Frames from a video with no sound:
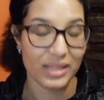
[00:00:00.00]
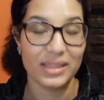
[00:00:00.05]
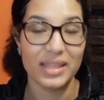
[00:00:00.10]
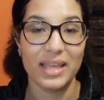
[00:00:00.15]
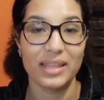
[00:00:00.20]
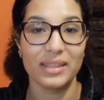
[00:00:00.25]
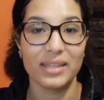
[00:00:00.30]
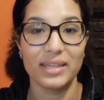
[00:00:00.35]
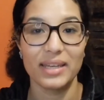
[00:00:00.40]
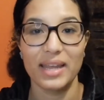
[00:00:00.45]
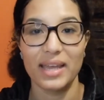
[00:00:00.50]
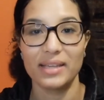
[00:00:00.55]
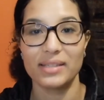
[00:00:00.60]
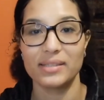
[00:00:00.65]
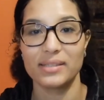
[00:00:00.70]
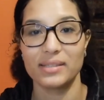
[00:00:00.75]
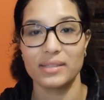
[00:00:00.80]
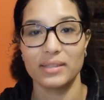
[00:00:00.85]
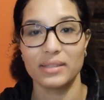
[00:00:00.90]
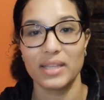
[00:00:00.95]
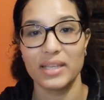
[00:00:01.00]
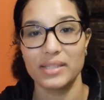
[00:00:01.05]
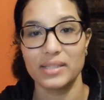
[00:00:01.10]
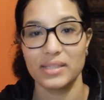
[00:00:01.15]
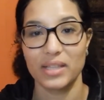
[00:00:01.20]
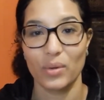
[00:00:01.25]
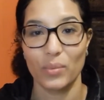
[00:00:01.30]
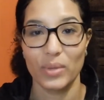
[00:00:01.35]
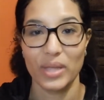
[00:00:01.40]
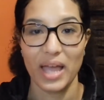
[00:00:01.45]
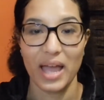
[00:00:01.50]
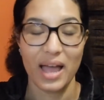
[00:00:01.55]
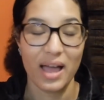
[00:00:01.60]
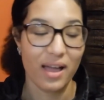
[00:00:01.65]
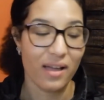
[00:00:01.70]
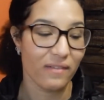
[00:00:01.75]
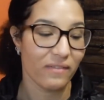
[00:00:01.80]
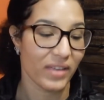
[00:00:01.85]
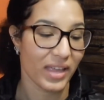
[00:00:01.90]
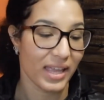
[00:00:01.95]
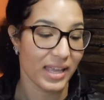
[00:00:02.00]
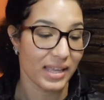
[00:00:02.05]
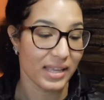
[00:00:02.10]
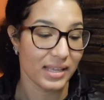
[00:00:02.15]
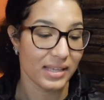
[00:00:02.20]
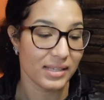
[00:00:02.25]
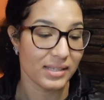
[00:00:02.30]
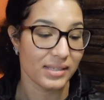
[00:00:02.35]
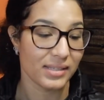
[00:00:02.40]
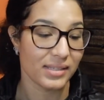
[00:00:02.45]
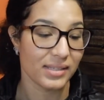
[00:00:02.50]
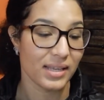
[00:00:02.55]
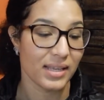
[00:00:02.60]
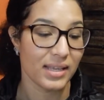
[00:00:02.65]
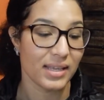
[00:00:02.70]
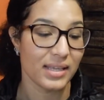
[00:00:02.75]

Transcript: Then the next list that we have is